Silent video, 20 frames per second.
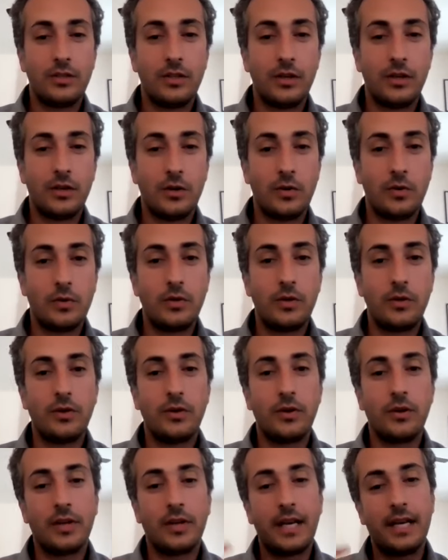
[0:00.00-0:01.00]
So
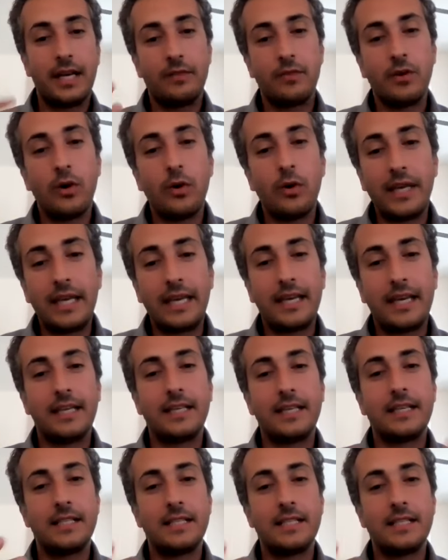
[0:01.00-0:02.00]
you're kind of going
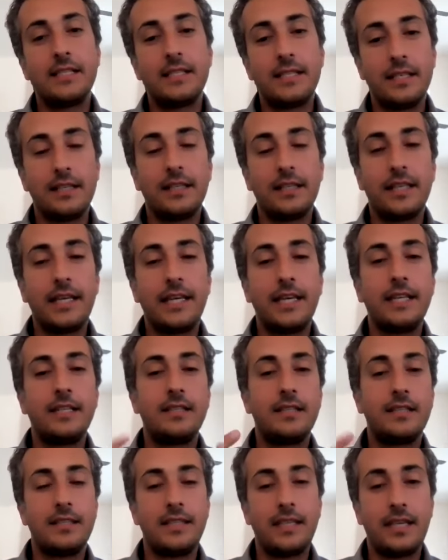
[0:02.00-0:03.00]
in consistently
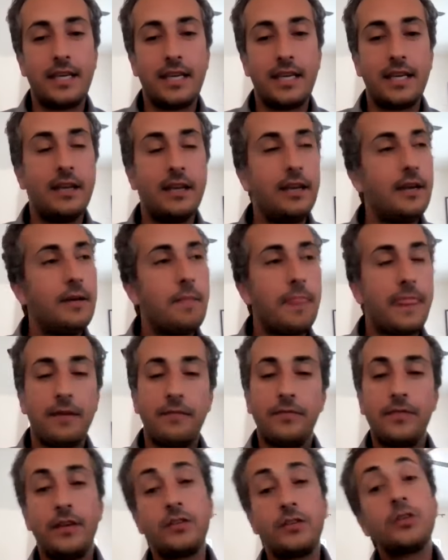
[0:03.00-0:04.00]
to see
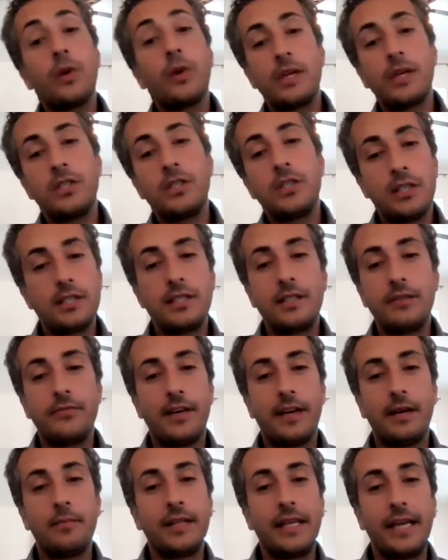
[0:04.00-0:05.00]
if there's questions the
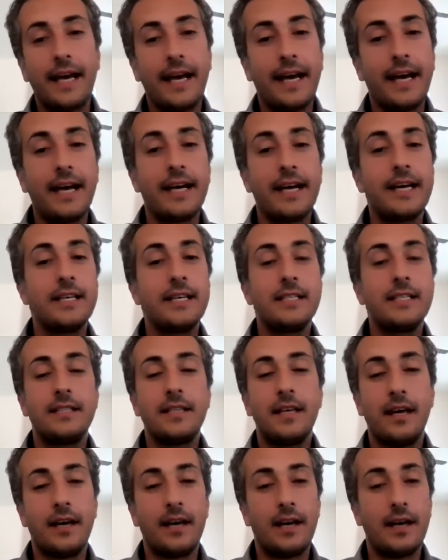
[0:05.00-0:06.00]
family has,
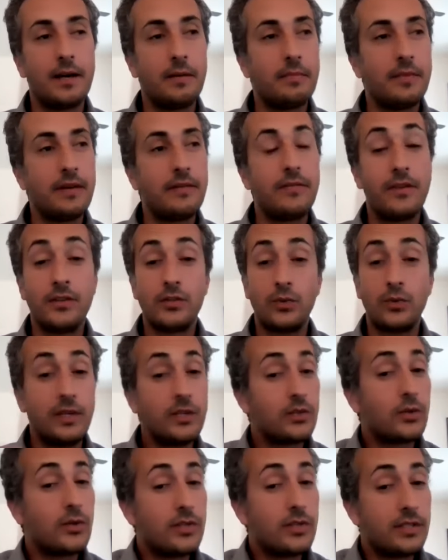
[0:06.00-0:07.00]
um, if there's
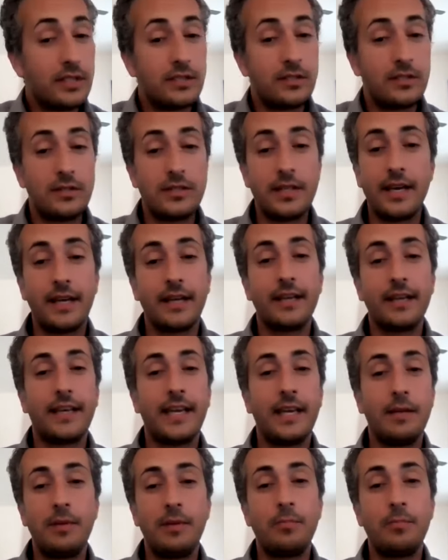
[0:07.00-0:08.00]
resources that
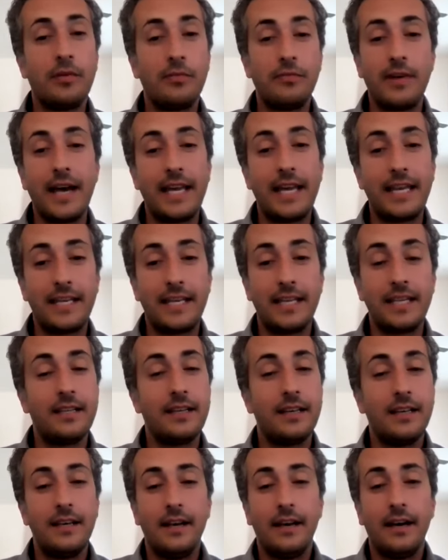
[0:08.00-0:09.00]
can be provided
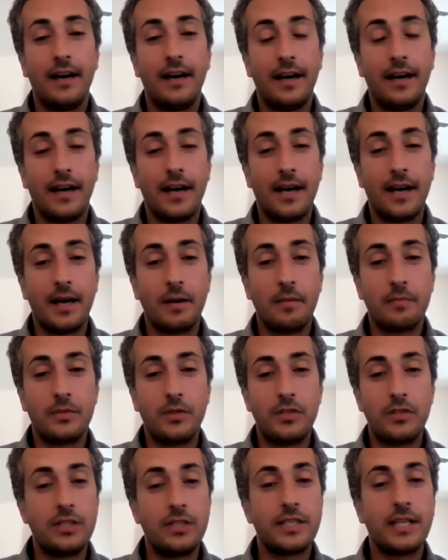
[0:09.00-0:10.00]
um,
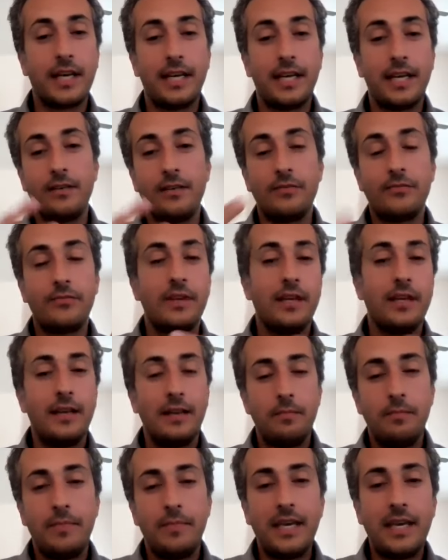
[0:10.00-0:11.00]
to just kind of
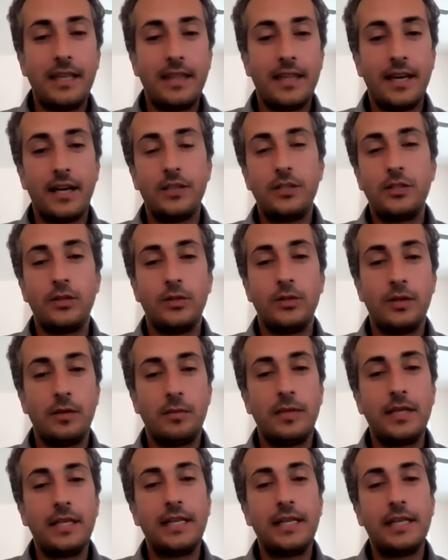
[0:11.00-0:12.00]
be there to
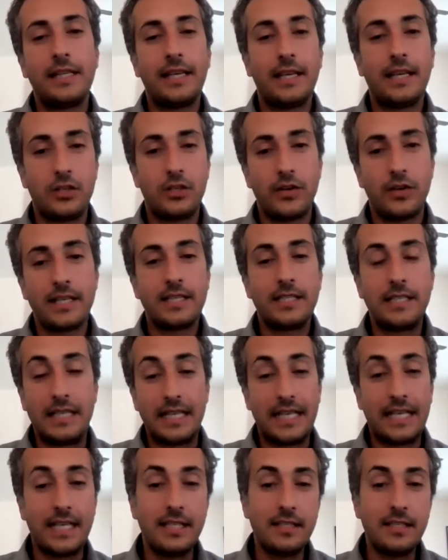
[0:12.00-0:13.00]
immediately address
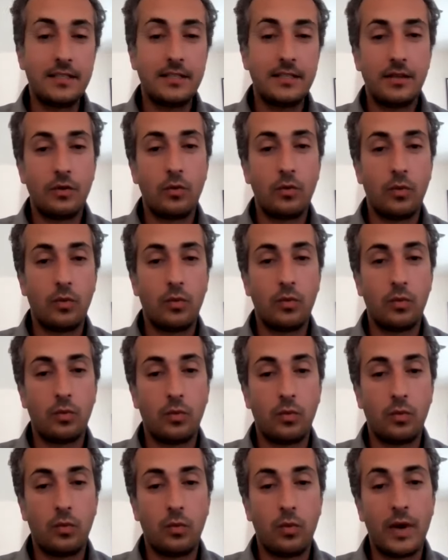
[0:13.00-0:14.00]
needs
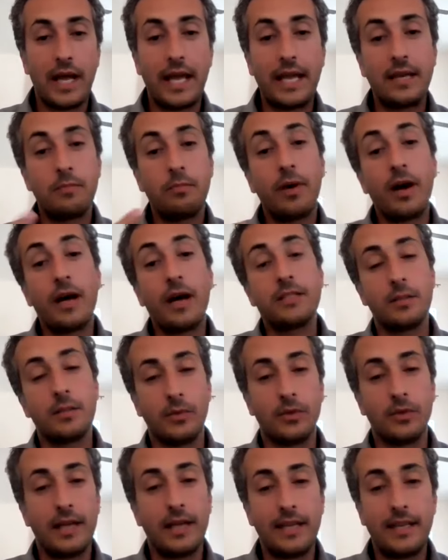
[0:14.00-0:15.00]
when
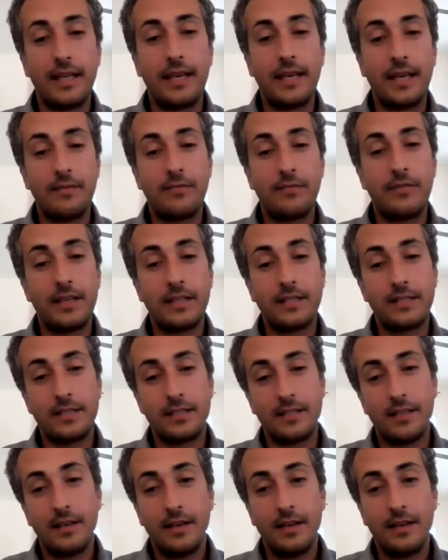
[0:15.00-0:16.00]
possible. And then if
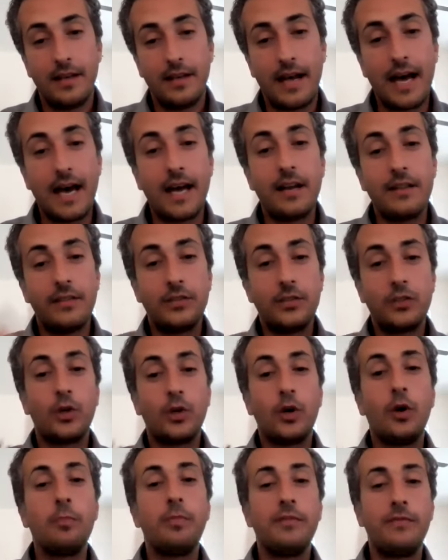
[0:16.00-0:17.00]
it's out of the
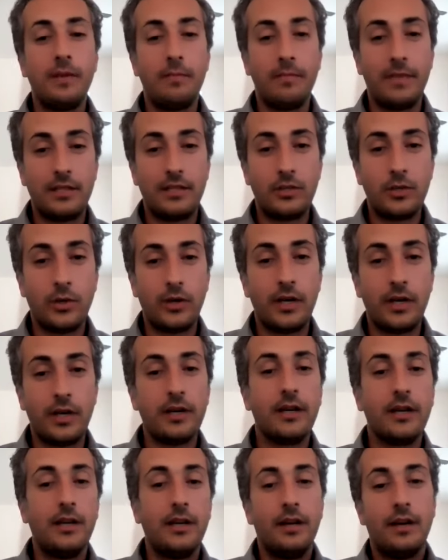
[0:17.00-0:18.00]
scope of the
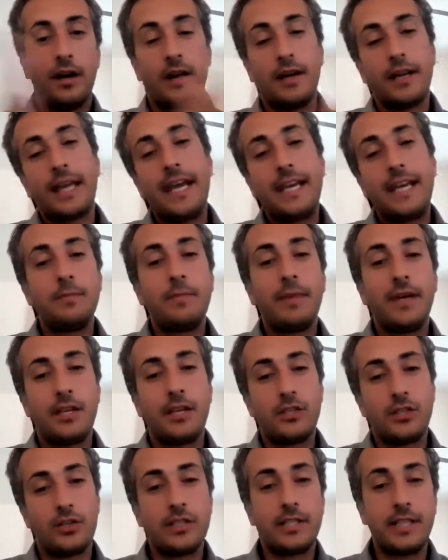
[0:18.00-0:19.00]
mentor, our case
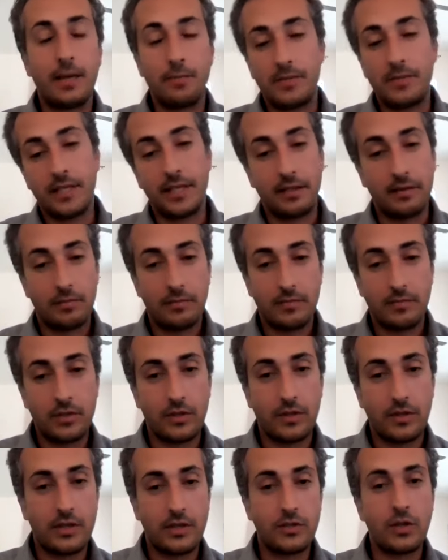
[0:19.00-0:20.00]
manager steps in.
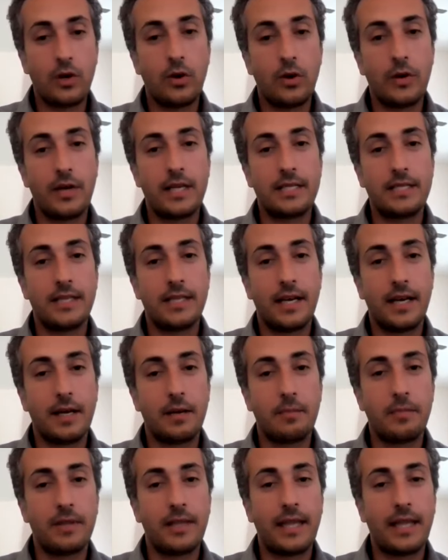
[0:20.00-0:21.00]
So there's always
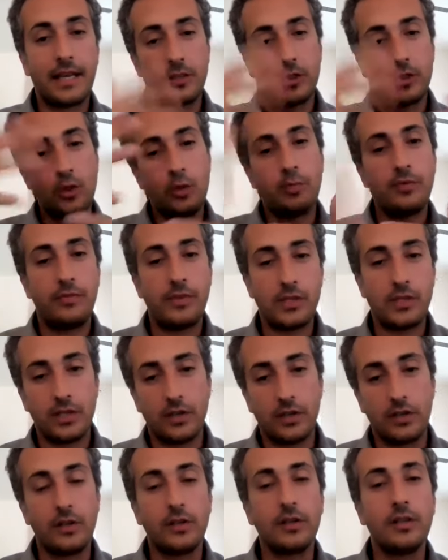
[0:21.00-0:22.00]
um, like a
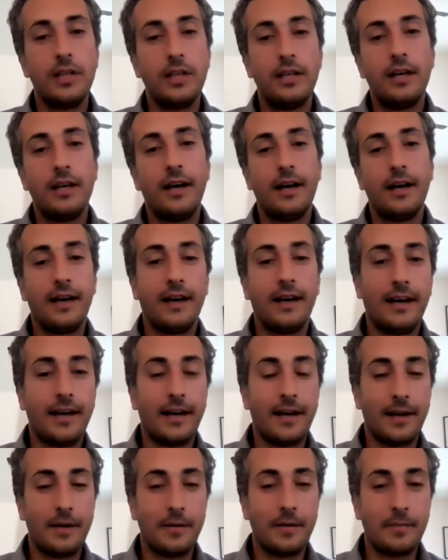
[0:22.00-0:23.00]
supervisional
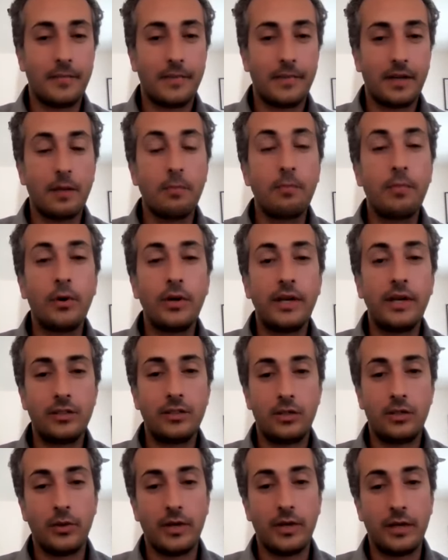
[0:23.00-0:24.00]
um,
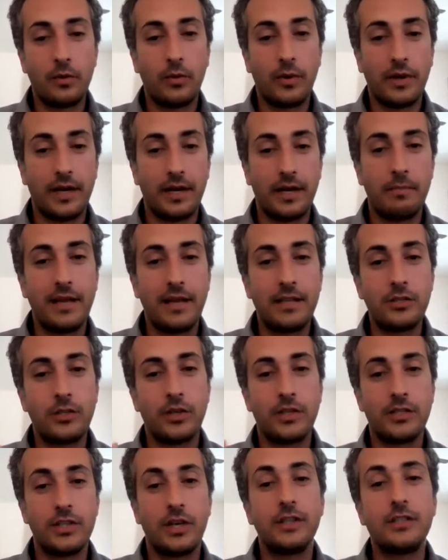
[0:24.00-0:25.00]
component to it where
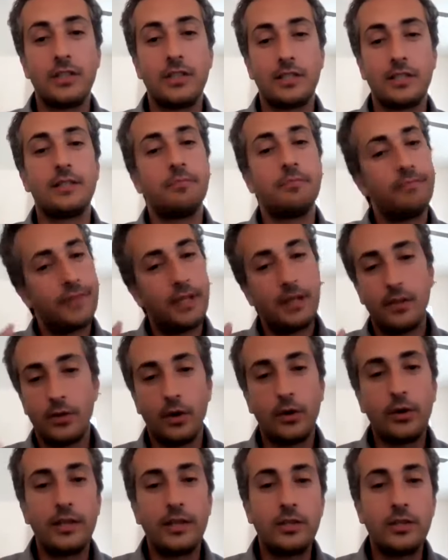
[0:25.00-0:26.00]
mentors aren't just
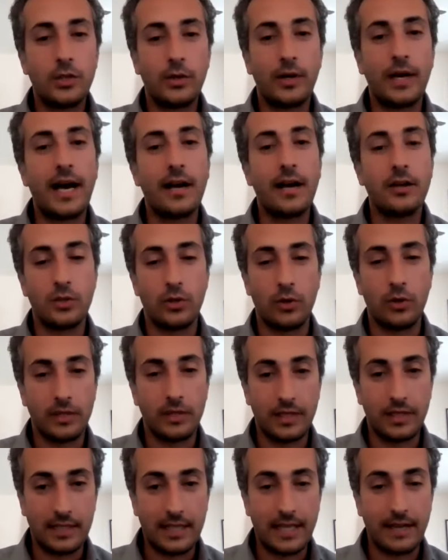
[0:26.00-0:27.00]
thrown into a
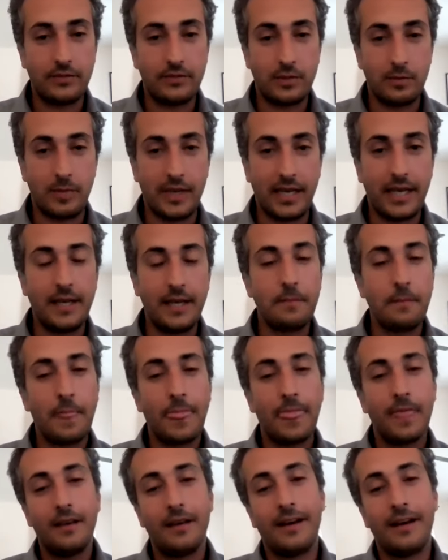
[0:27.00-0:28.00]
household and left to be.
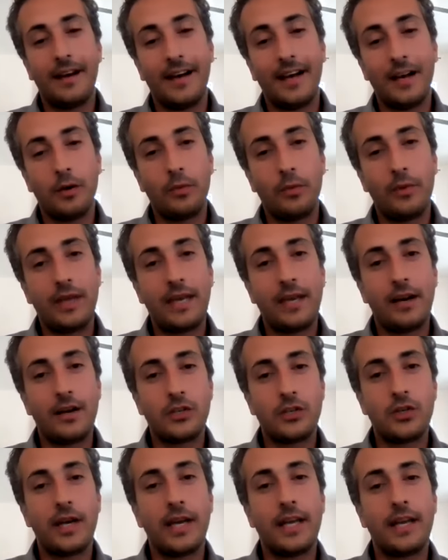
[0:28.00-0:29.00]
Uh, we are
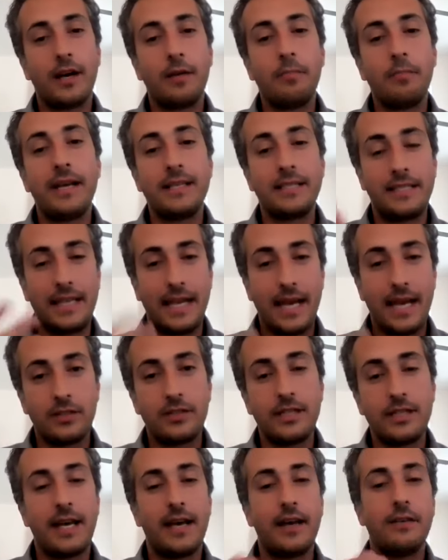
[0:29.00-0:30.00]
trying our best now
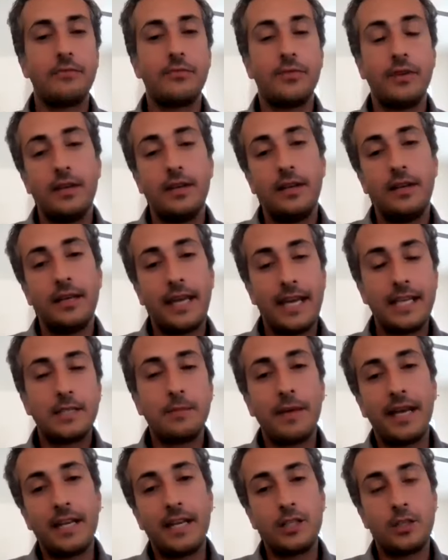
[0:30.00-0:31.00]
to have
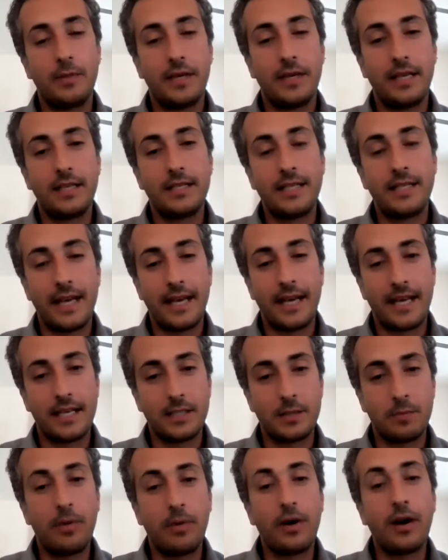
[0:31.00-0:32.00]
case management
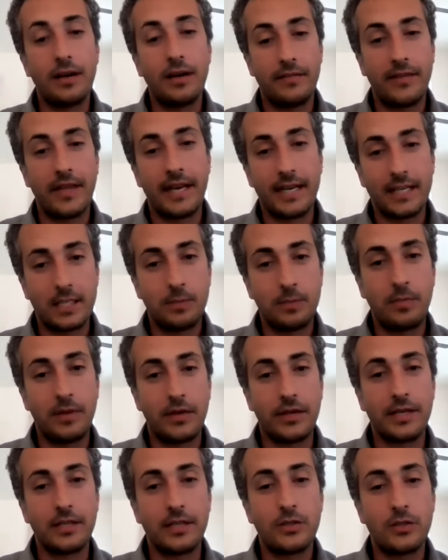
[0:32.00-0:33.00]
as part of that
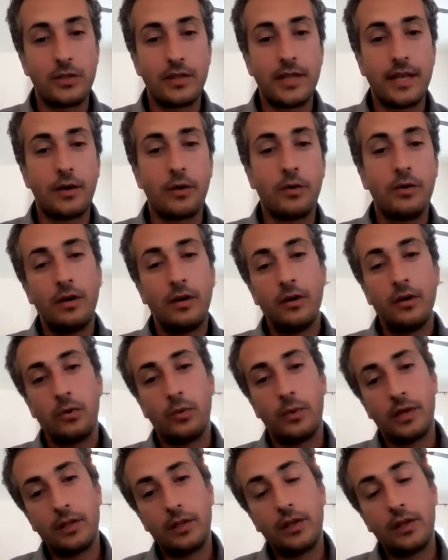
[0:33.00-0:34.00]
experience so that
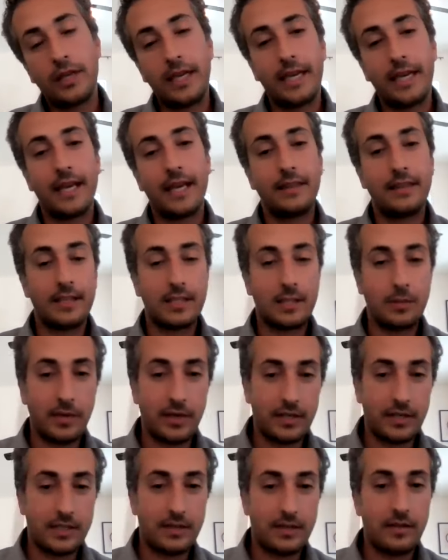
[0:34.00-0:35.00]
we're looking at the
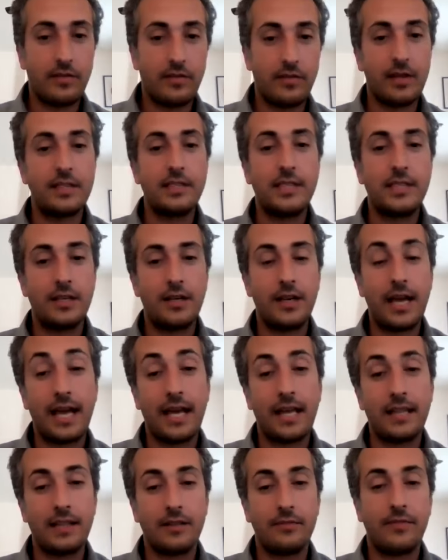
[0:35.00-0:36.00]
experience of the volunteer
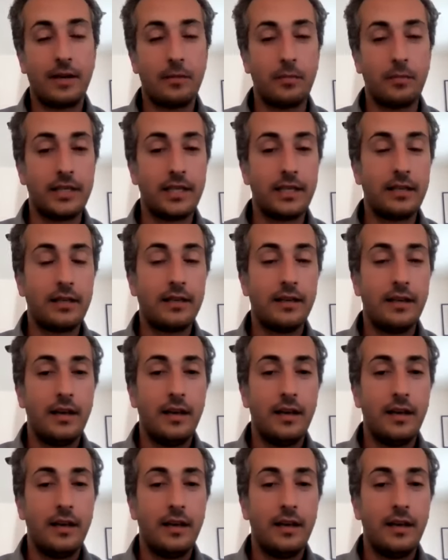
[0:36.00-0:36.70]
and the family.